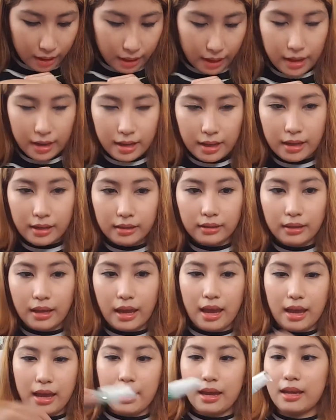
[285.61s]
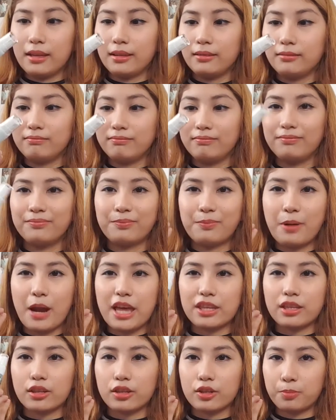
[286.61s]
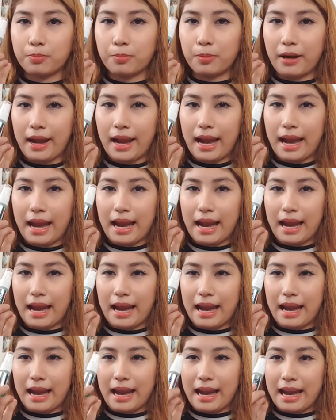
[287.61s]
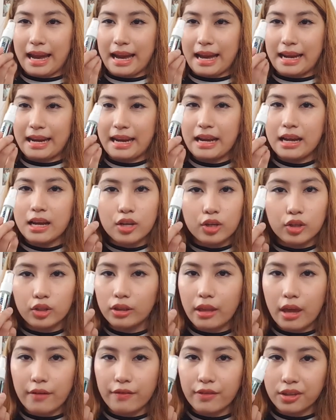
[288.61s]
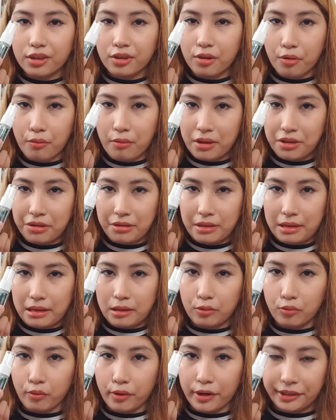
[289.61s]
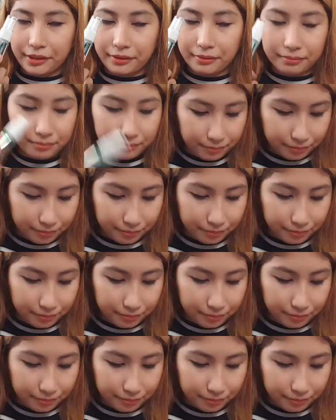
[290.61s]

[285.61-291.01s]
And then breath spray. You'll never know when you need one.